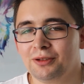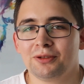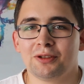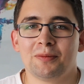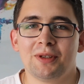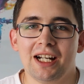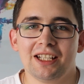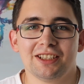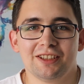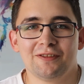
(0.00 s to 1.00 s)
use your
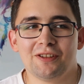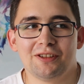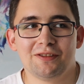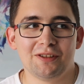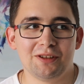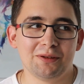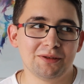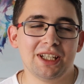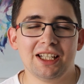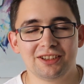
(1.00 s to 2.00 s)
brain for your
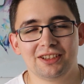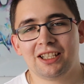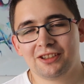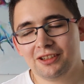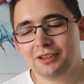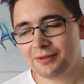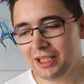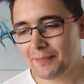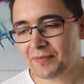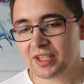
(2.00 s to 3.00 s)
tasks actually. Yeah.